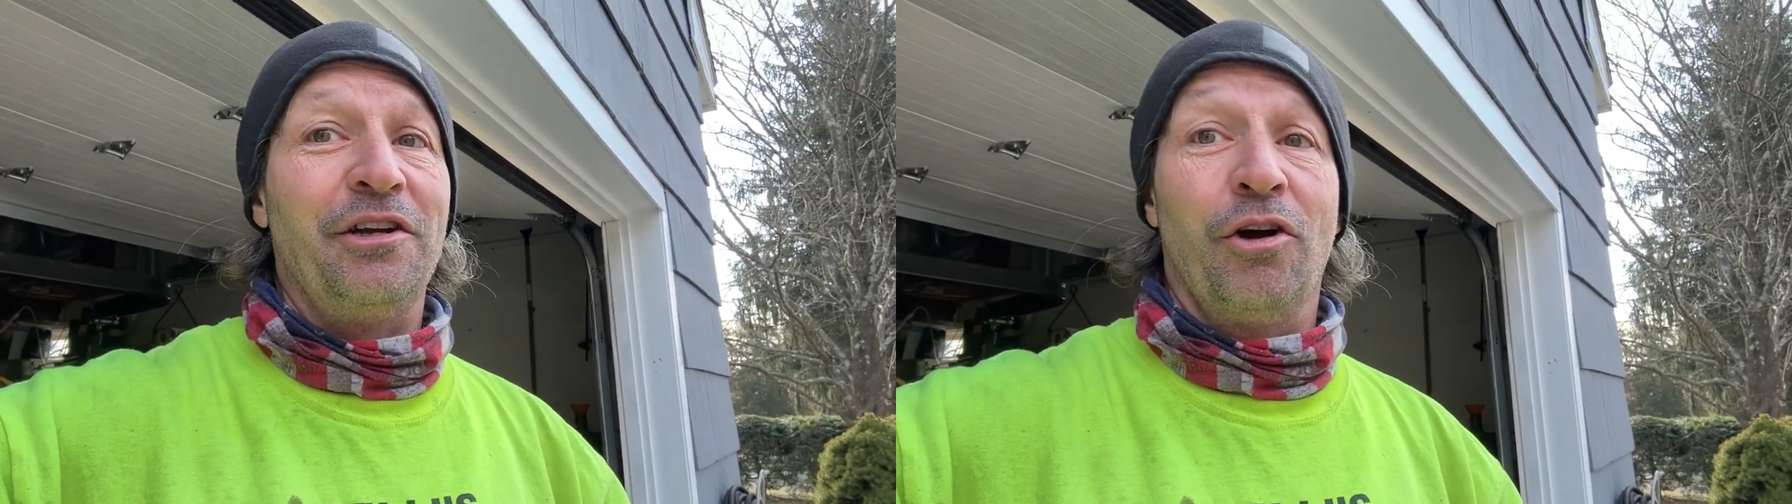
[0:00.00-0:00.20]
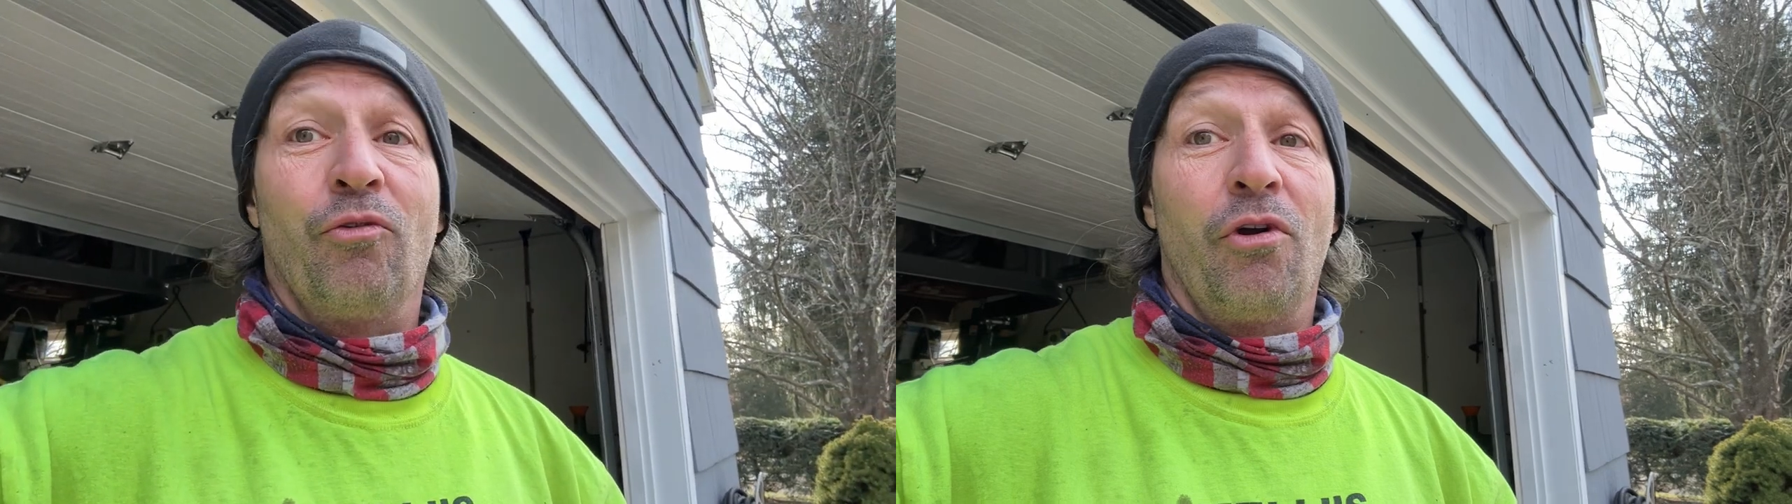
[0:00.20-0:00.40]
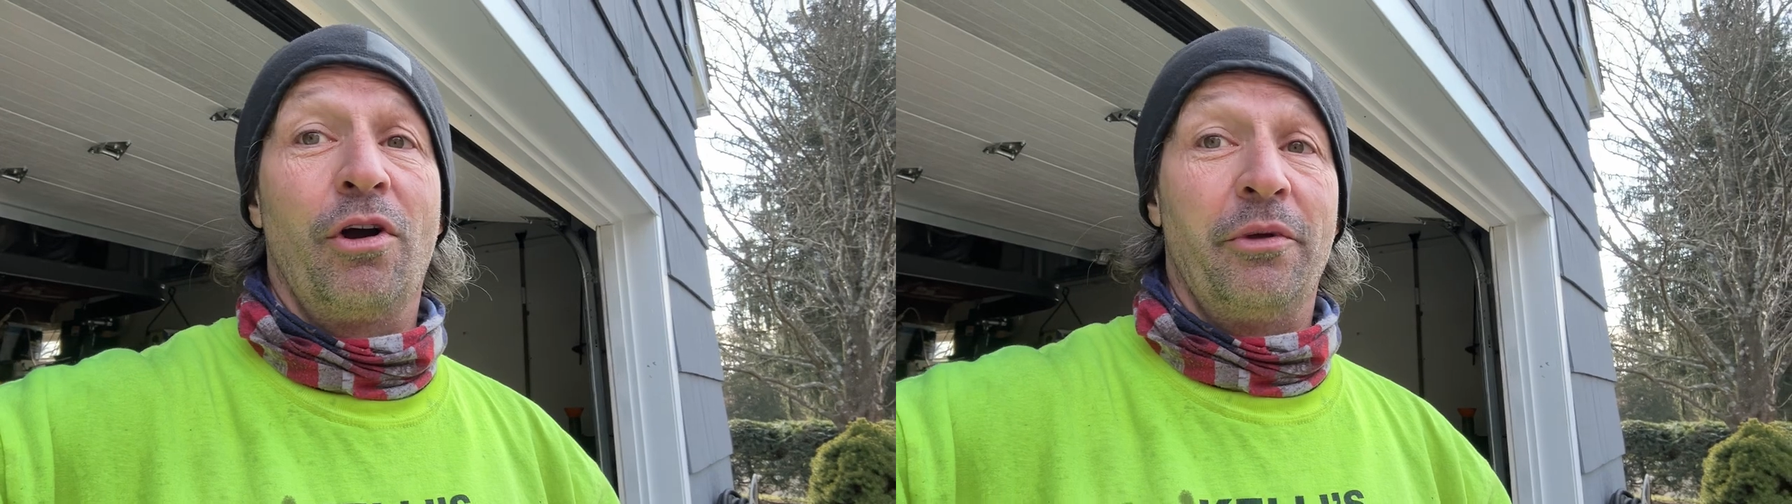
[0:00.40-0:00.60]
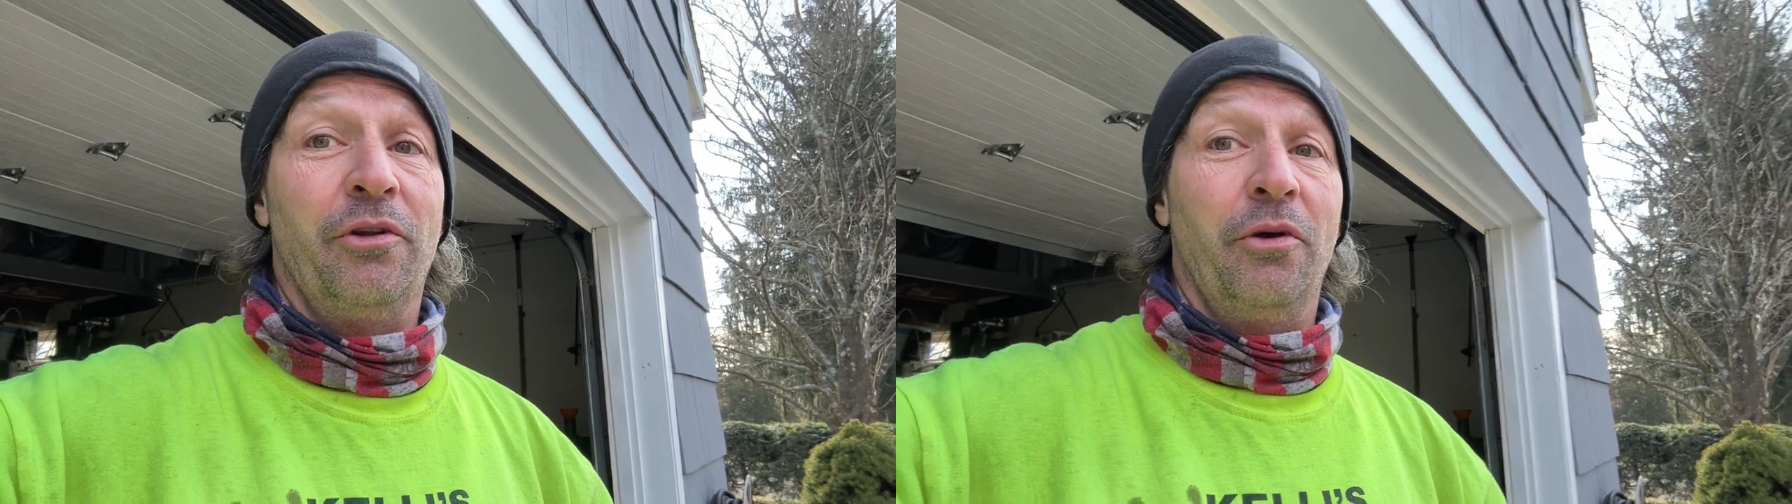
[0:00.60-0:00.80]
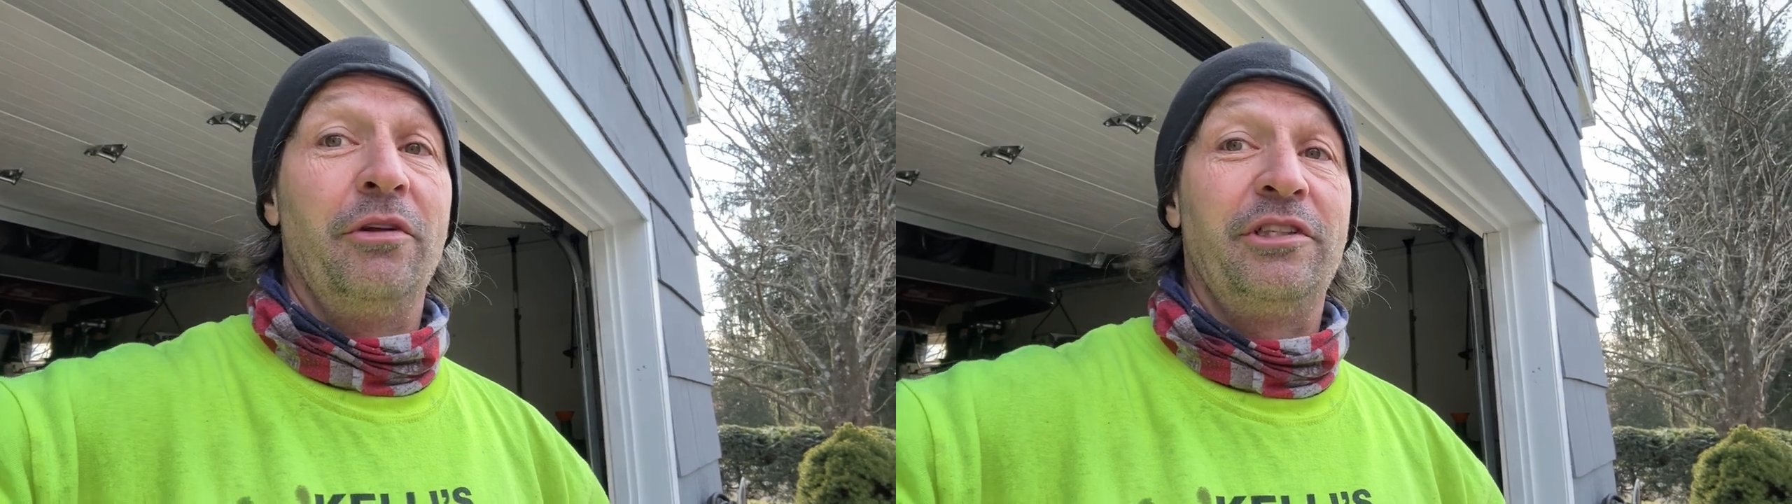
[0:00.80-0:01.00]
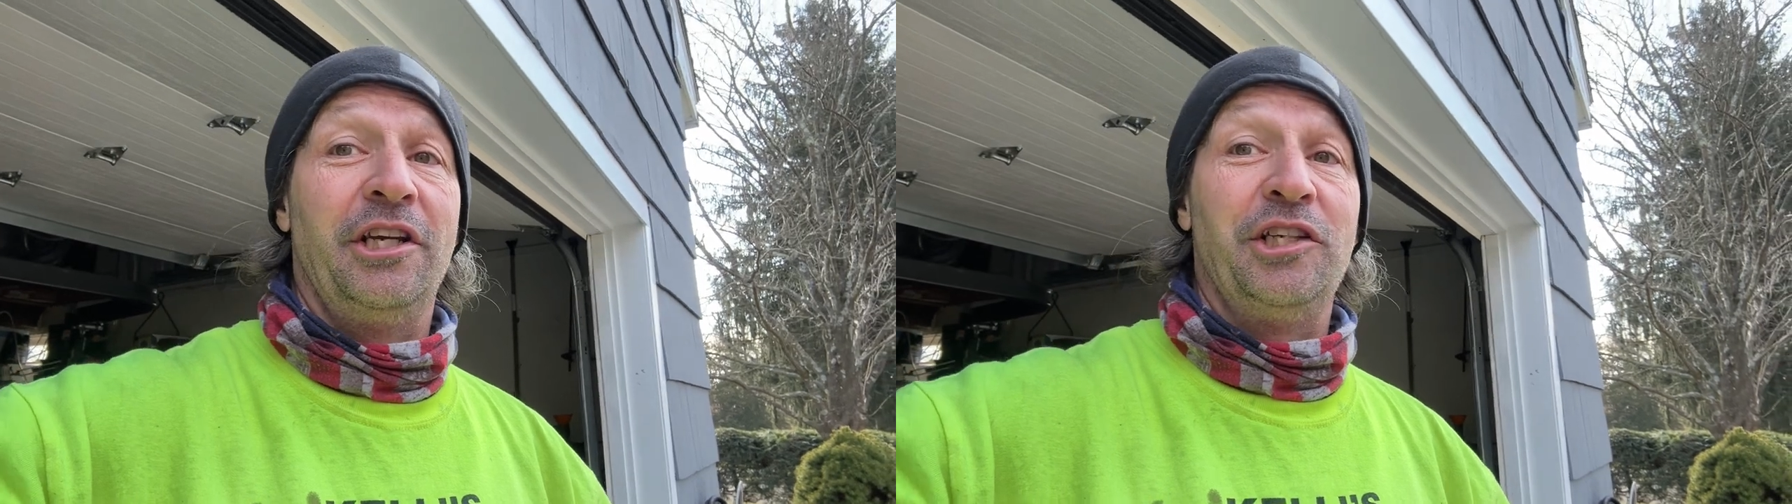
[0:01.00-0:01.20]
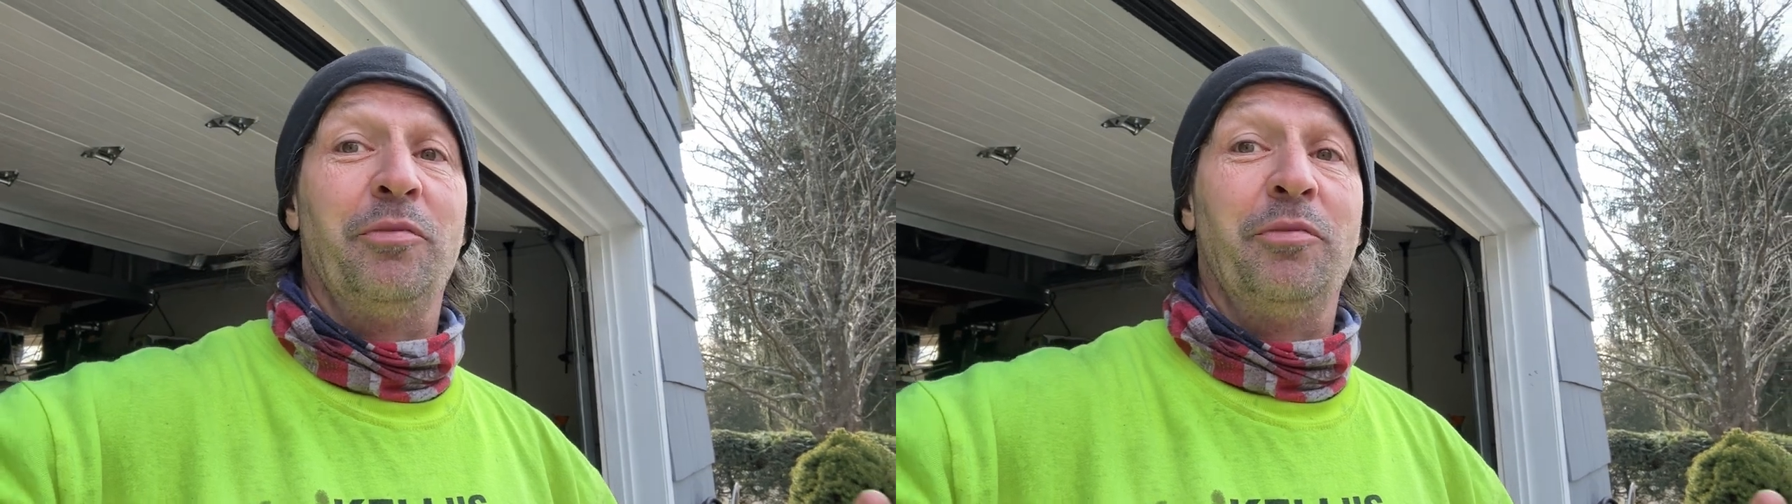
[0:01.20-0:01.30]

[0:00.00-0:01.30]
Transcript: go wrong with an oil change,